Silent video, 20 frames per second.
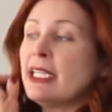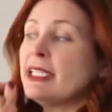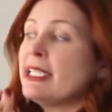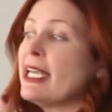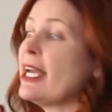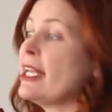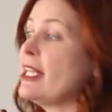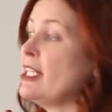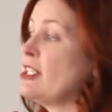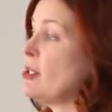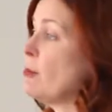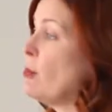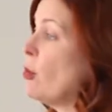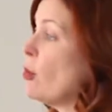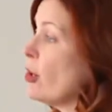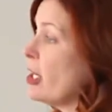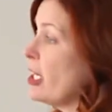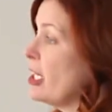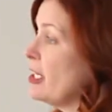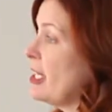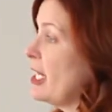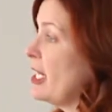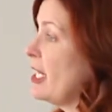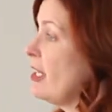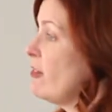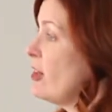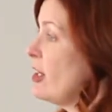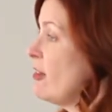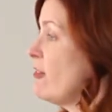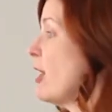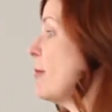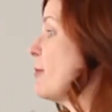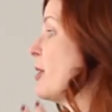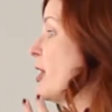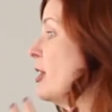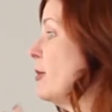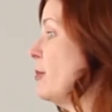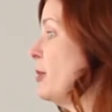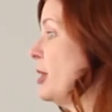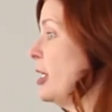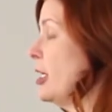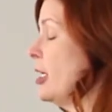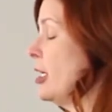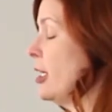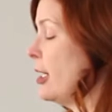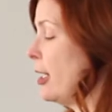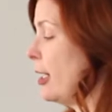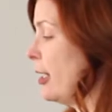that it's important that even if I'm going to be